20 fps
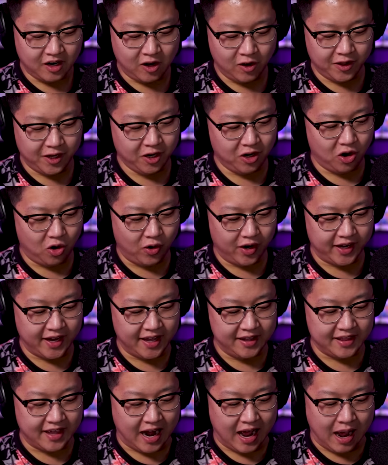Oh, they're going
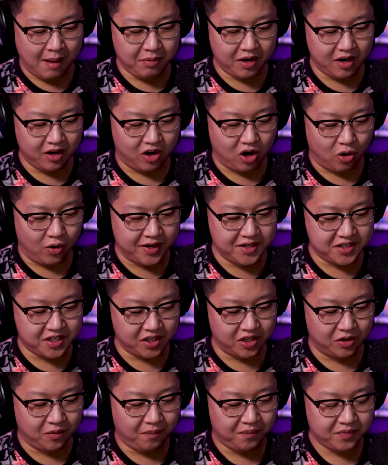in. I'm gonna go in
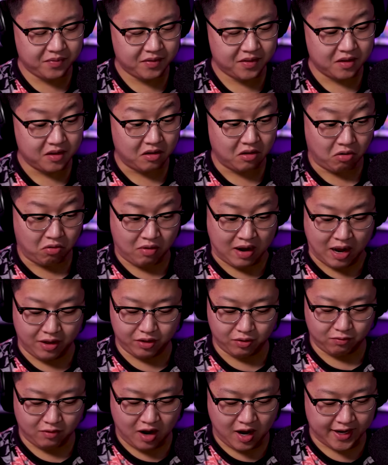too. Wow,
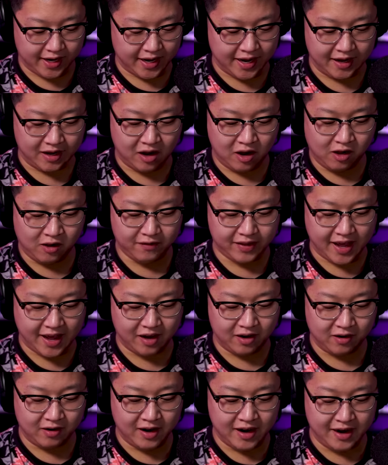the rocket hit all
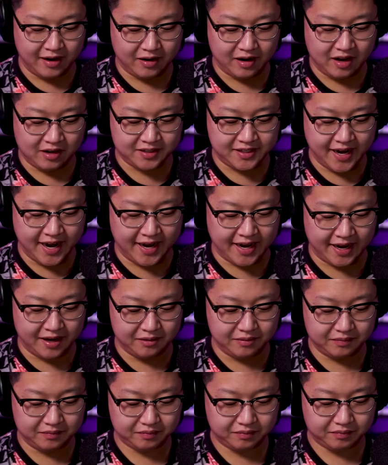that. Alright, I'll take it.